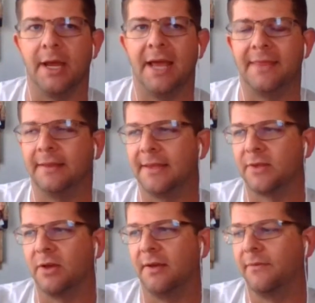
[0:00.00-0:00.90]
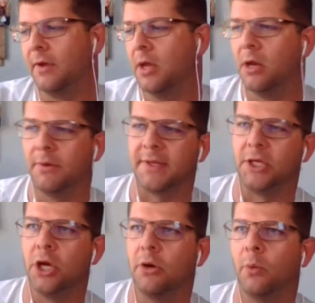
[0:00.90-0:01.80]
I think they still have,
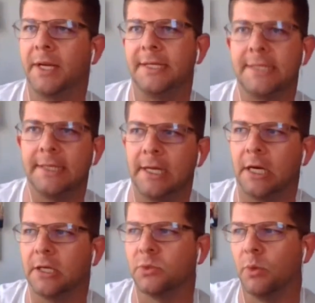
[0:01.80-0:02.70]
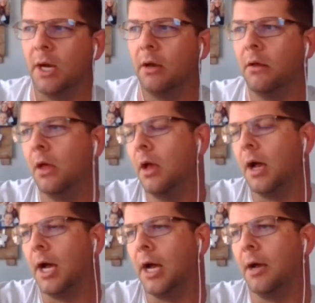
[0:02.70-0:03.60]
Noah Whittington there as well.
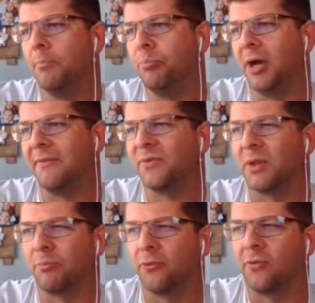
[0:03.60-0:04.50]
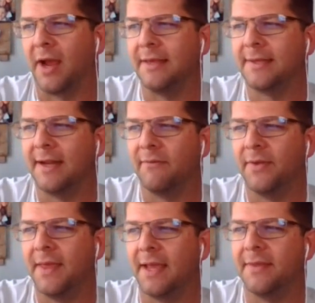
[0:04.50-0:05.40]
But for the price and
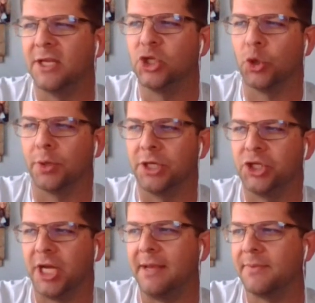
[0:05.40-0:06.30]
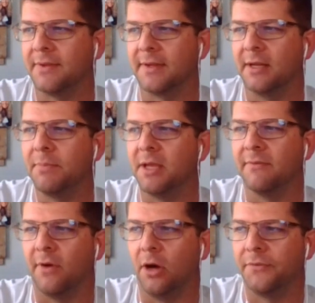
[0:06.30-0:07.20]
everything, I think Jordan James is going to be
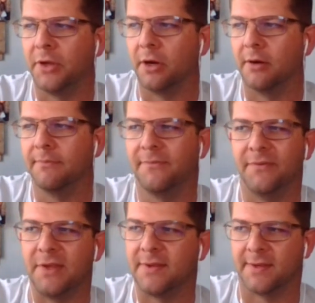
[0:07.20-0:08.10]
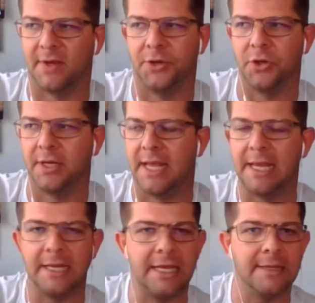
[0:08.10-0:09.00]
involved here. 5,600. He
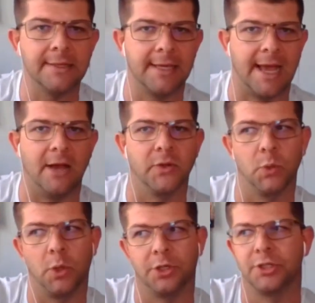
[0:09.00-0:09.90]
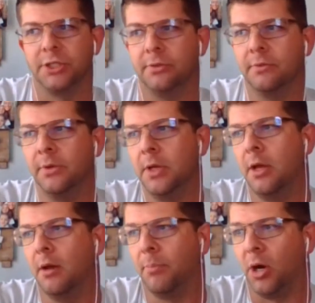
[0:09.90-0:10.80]
could easily house 1 or 2
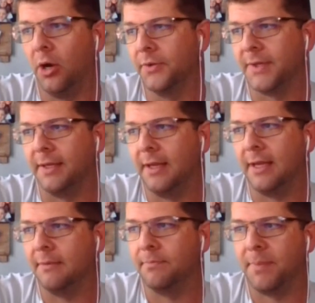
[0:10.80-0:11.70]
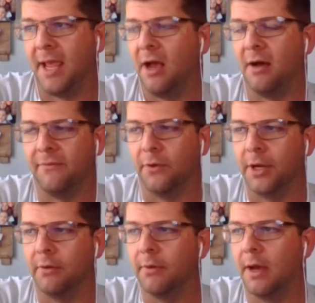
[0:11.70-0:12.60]
balls and pay off for
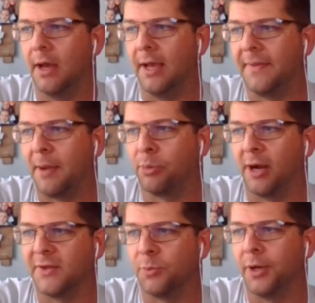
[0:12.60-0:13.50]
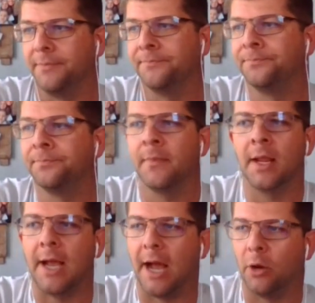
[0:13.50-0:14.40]
you at that price point.
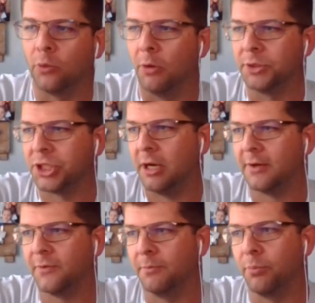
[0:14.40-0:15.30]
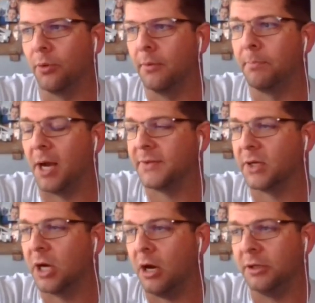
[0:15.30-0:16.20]
Kyle Robichaux for Boston
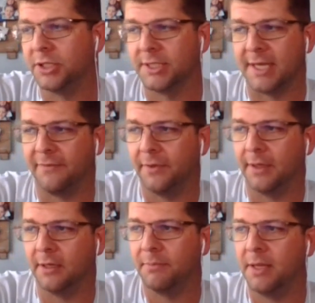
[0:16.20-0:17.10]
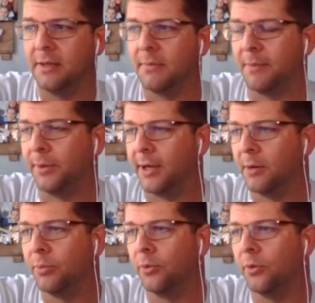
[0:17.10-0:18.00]
College is definitely going to be in my player
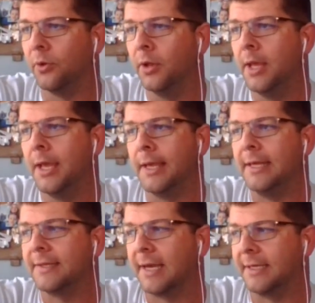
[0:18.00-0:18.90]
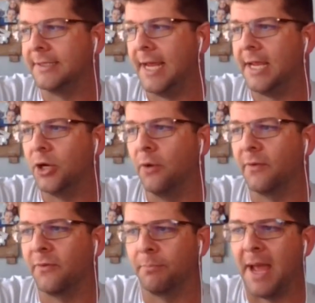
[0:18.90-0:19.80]
pool. He's kind of taken over
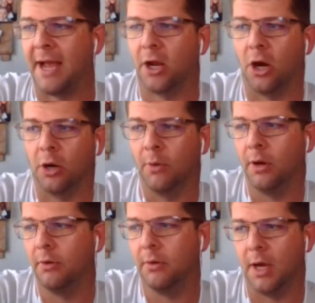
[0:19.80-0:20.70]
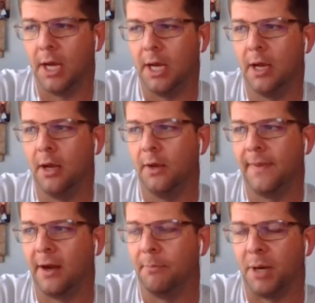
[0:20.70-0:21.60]
for Pat Garwo
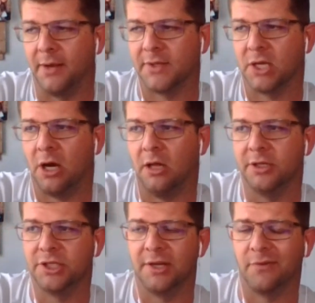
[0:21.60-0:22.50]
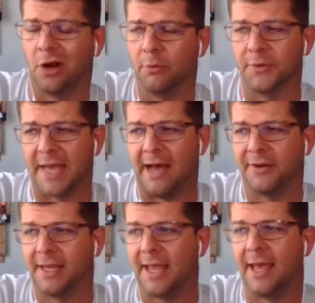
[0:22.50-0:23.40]
there at Boston College. If Garwo's out
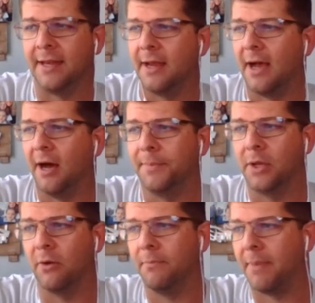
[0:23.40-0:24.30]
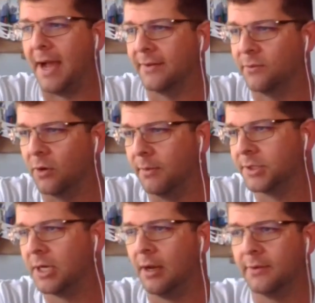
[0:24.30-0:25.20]
again, I'll be going back to
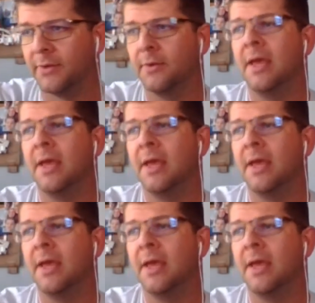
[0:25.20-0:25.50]
Robichaux.